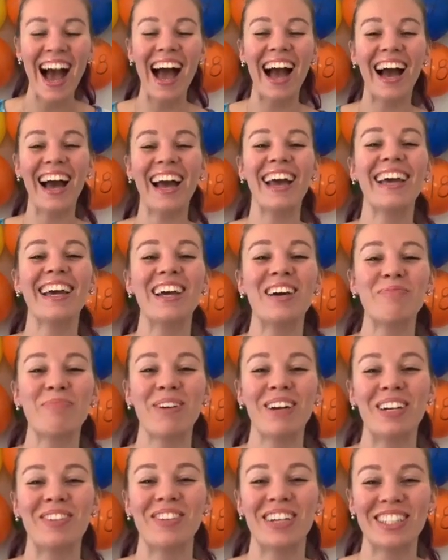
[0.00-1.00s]
I
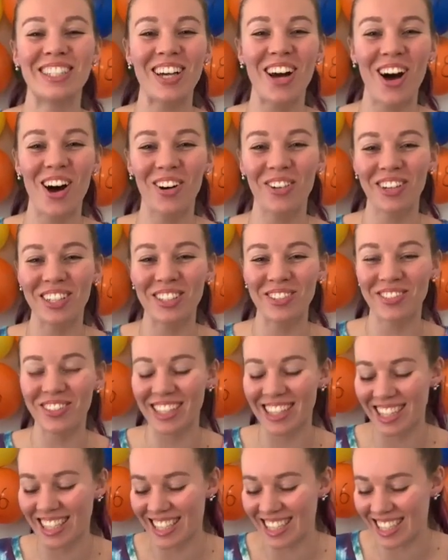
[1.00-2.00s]
pretty much always
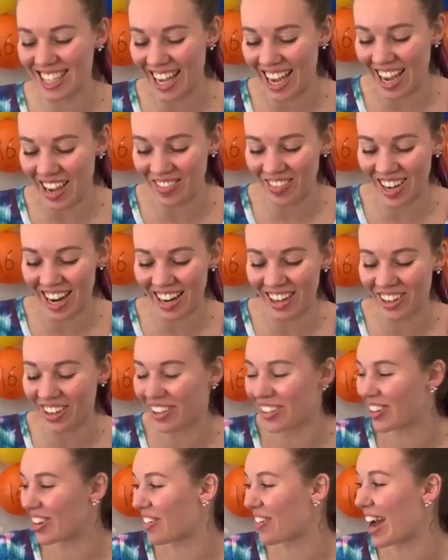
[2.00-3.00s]
win this game and I
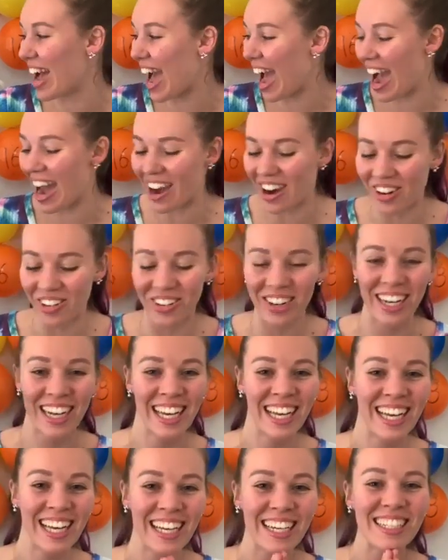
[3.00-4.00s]
don't know how.
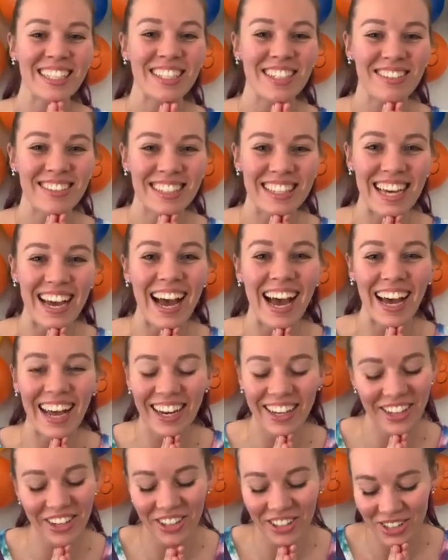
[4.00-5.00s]
So
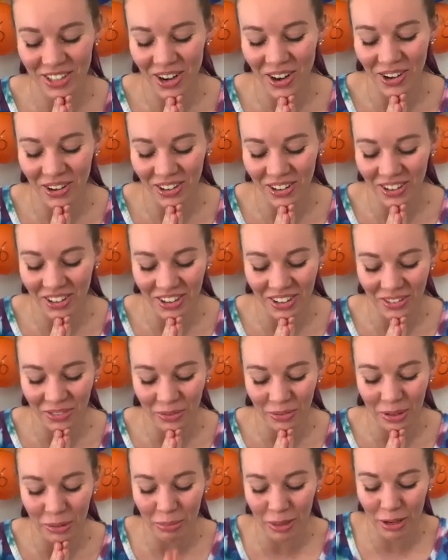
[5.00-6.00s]
Dad, your total
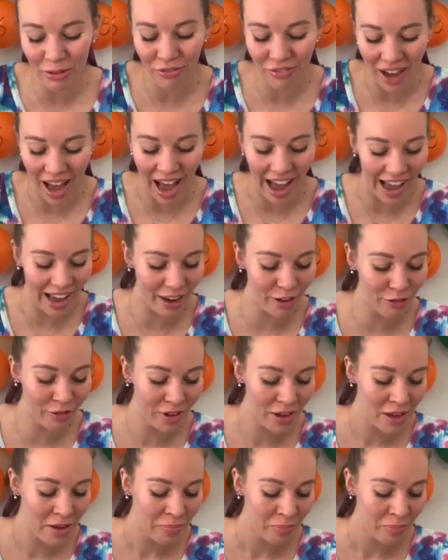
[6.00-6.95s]
would be 5.